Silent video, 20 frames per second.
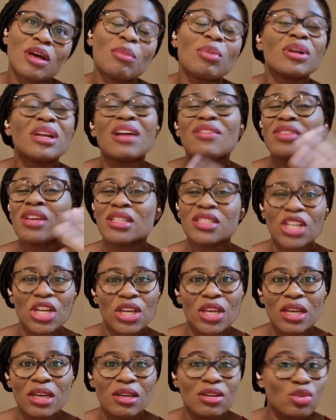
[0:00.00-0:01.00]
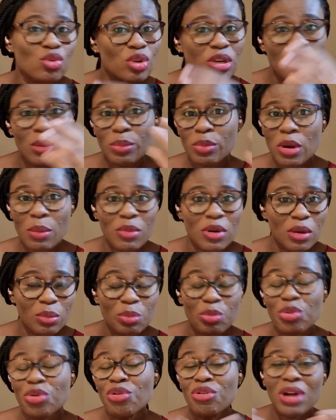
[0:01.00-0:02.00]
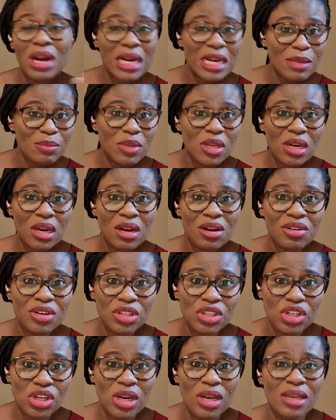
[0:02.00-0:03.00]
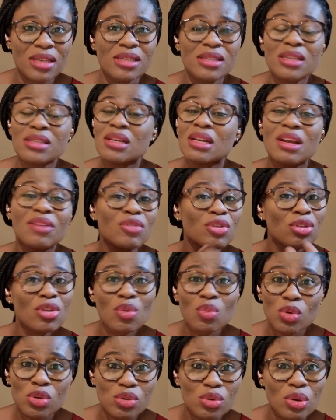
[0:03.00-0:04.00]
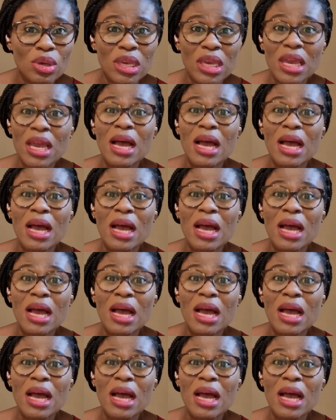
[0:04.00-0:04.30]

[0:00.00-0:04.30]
But after checking, doing the preliminary checks, they said everything was okay.